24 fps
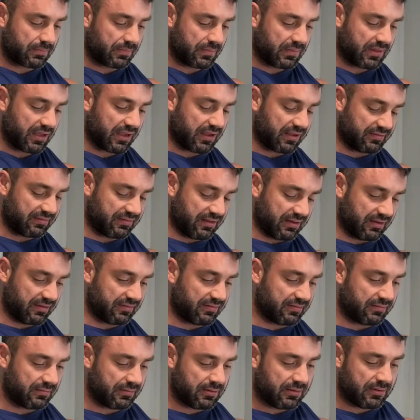like I said,
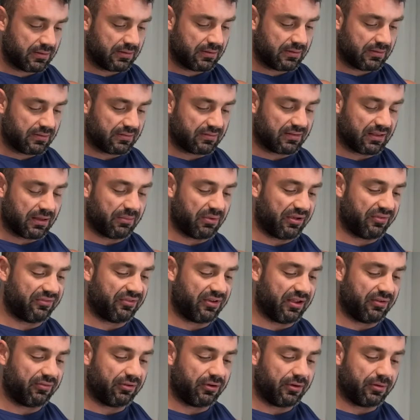it's not my
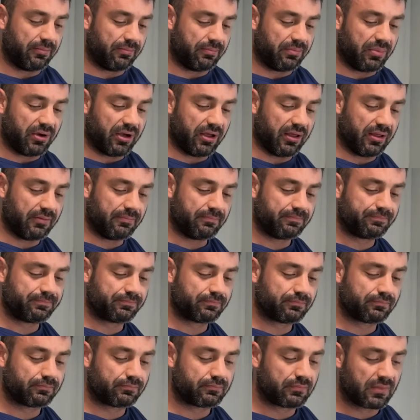favorite, but
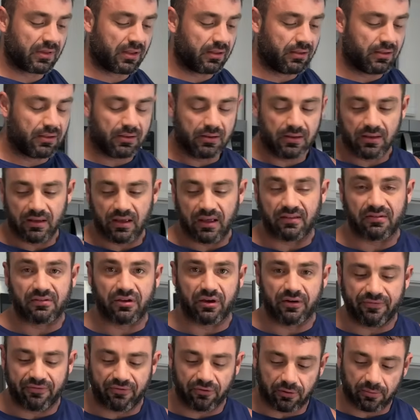it's
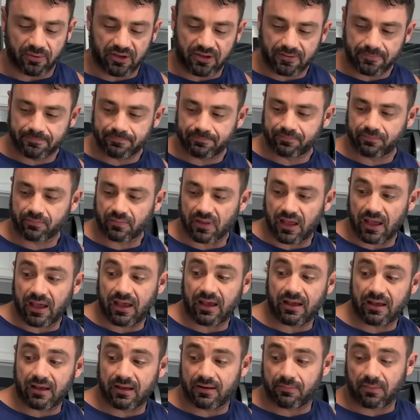good for me,
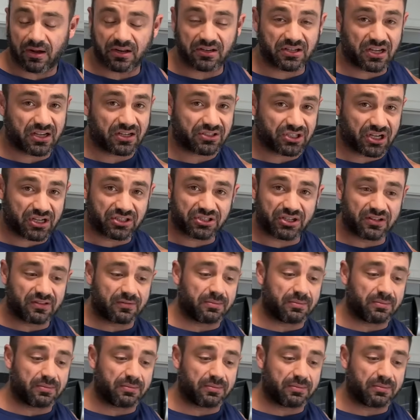and my digestion's